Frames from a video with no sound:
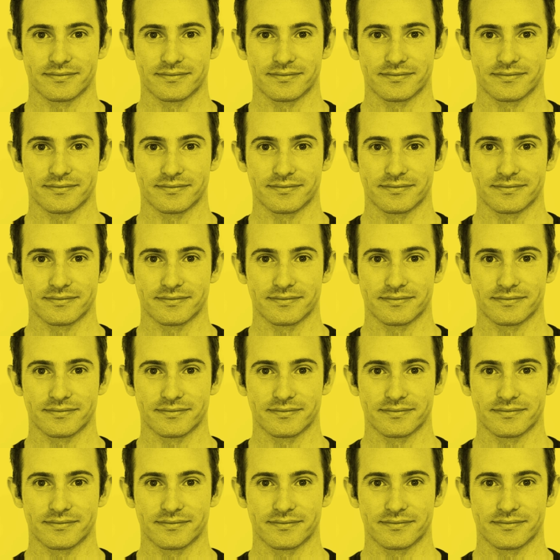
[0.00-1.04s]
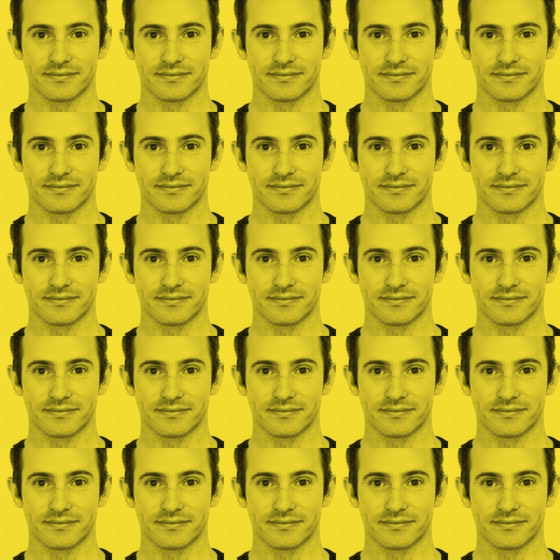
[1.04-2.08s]

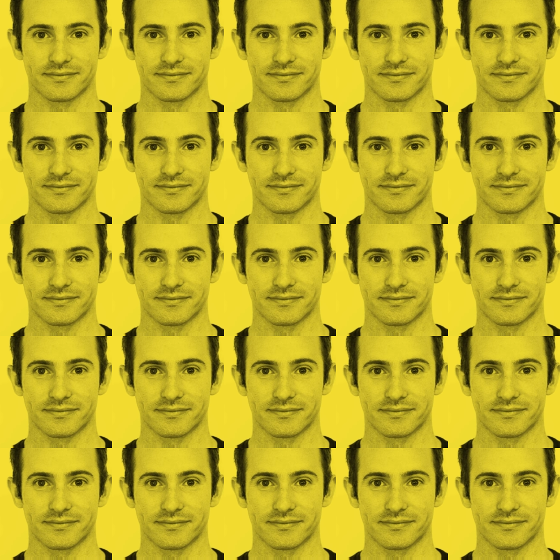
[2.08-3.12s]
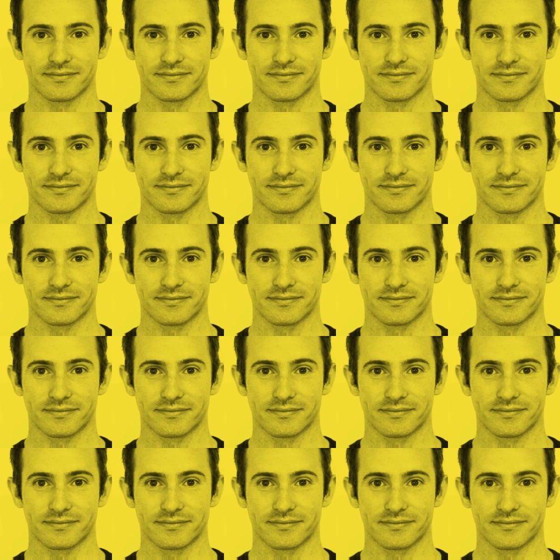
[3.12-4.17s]

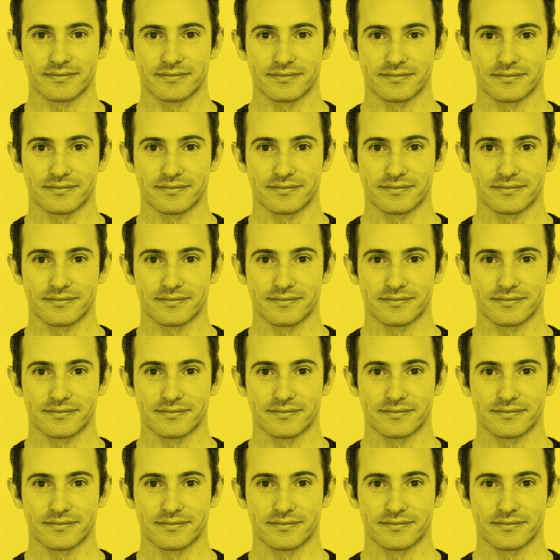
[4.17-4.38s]
(no lip movement)